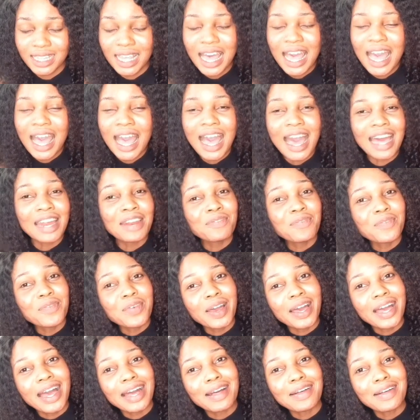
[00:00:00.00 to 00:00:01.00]
And if
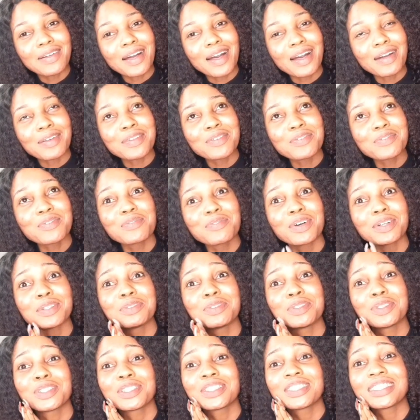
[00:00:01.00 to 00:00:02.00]
you watch
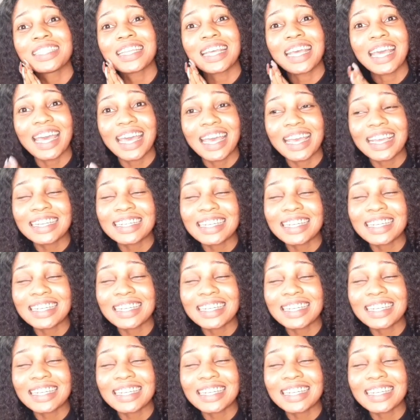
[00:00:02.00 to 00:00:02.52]
videos to the end